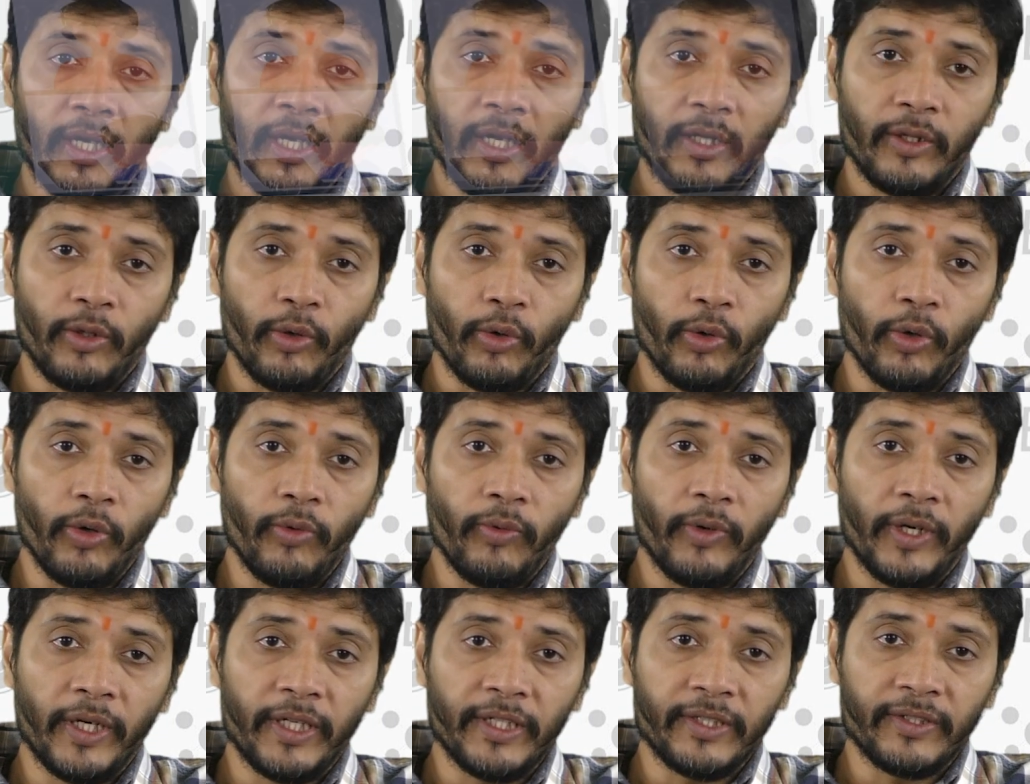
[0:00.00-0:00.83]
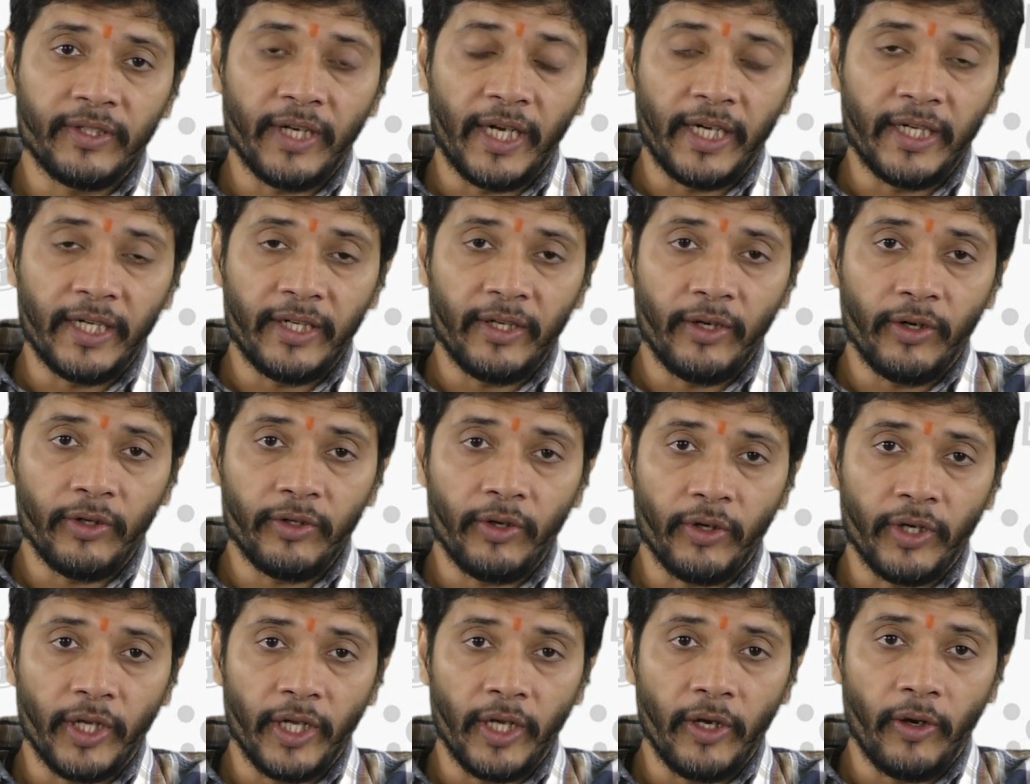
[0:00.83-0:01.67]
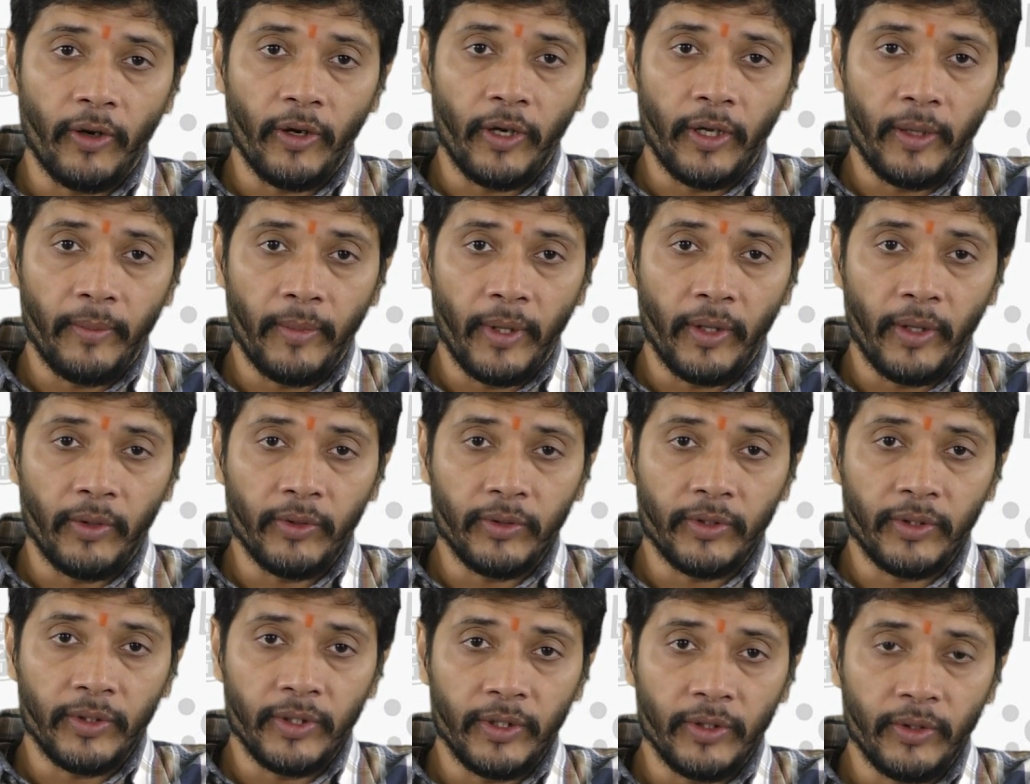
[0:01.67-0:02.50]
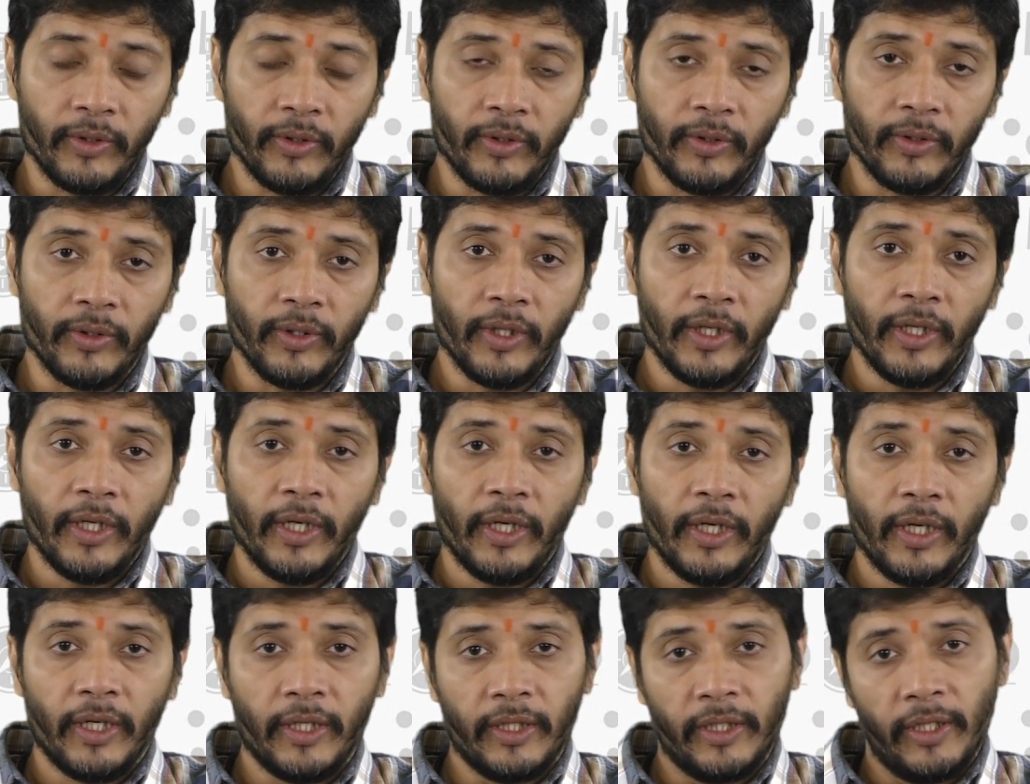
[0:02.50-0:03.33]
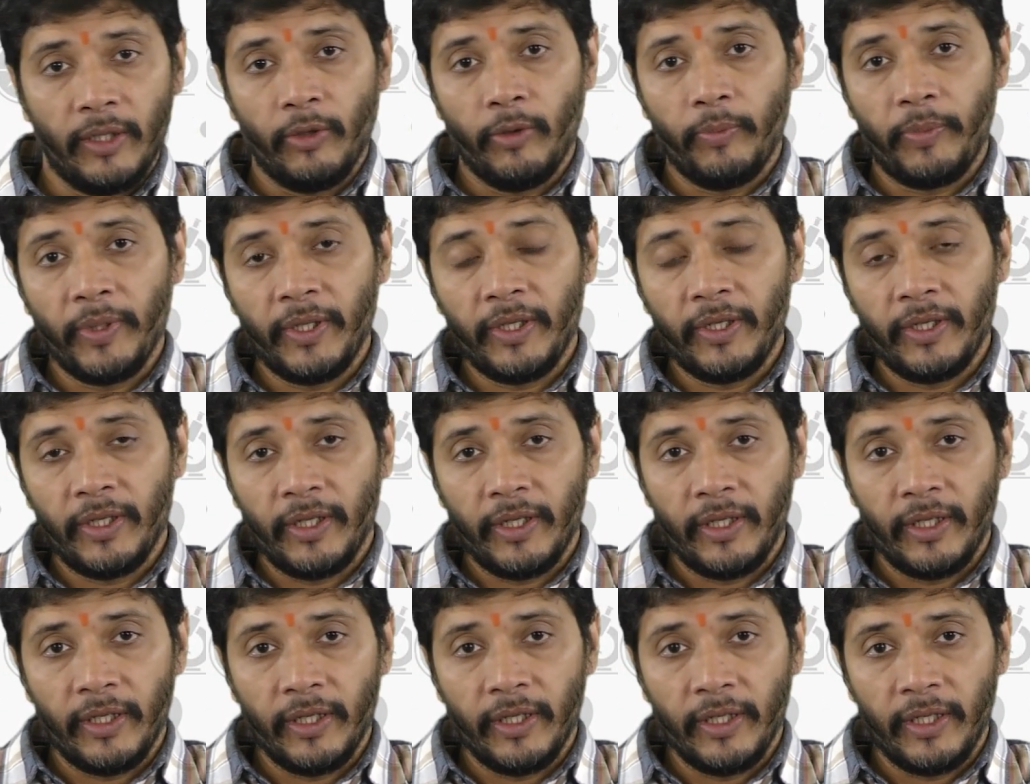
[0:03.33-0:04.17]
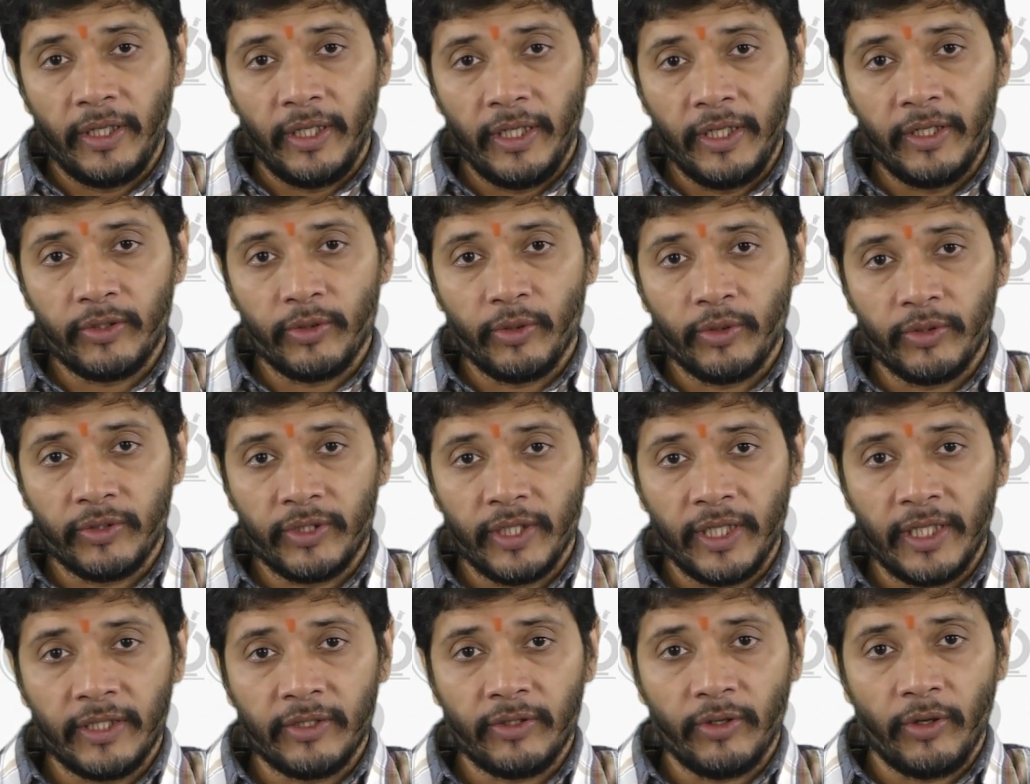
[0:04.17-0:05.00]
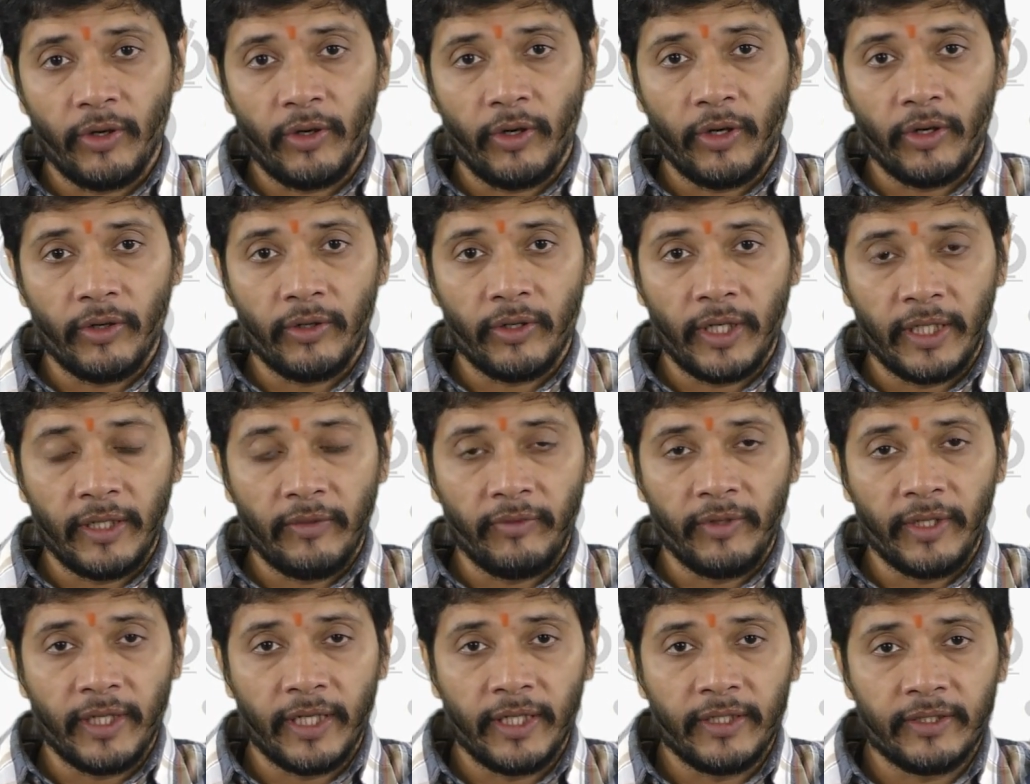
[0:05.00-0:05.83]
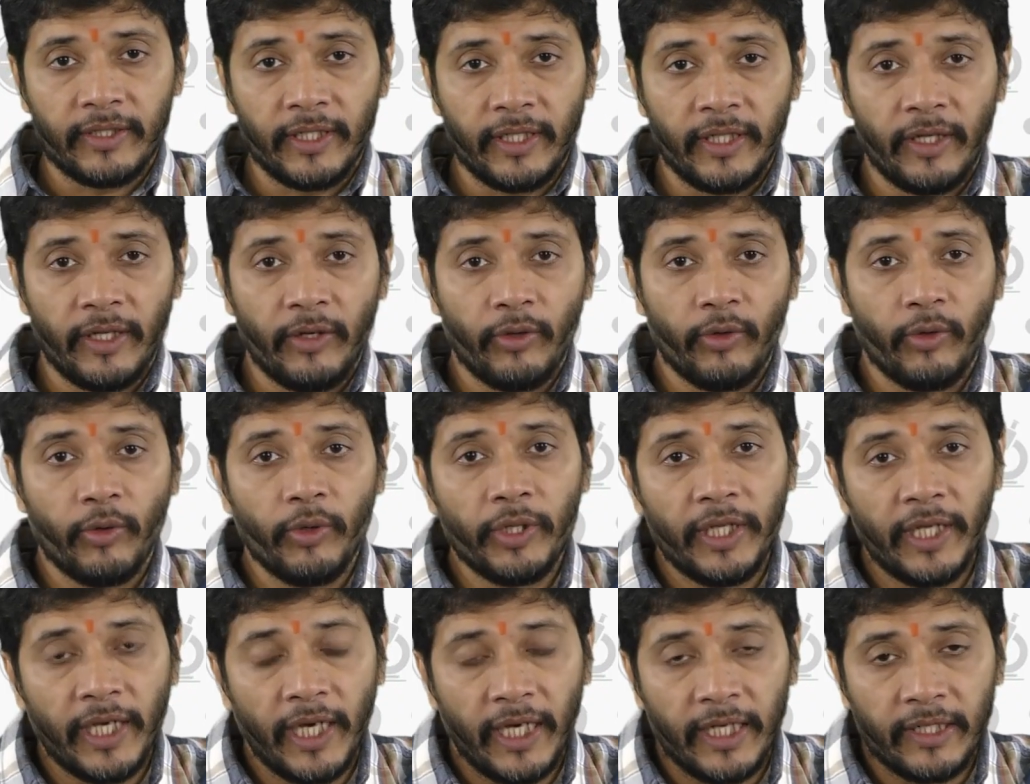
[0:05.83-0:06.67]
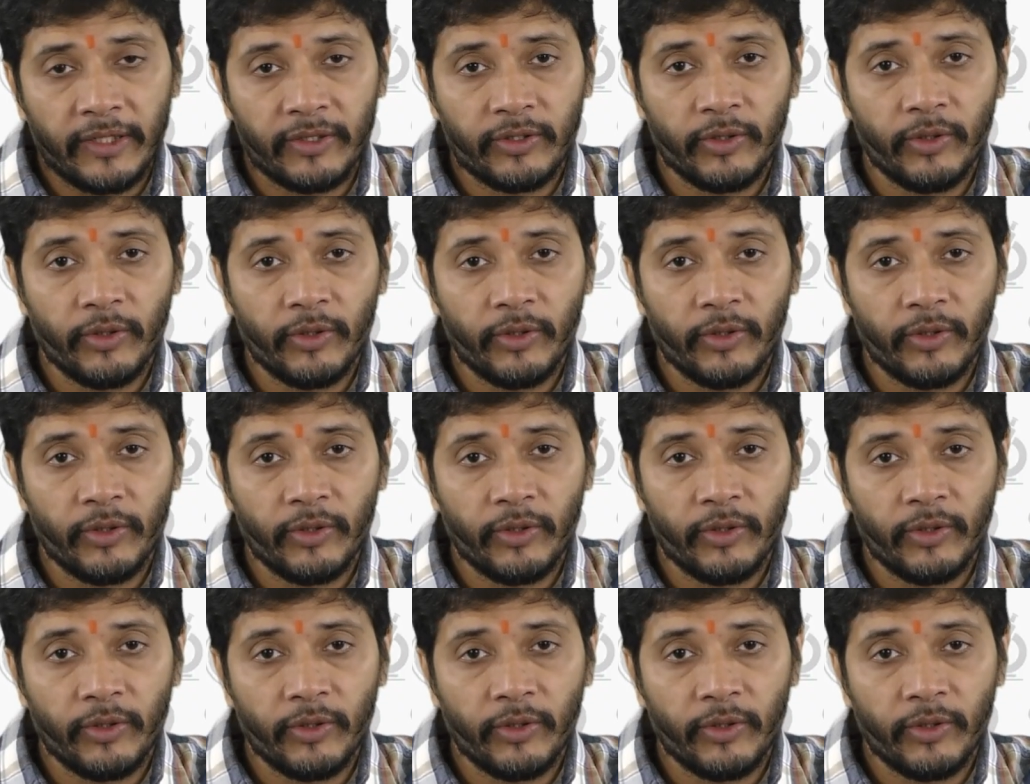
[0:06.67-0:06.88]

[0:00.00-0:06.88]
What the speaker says: the whole world is right now talking about the open e-resources, or rather we can say the OER.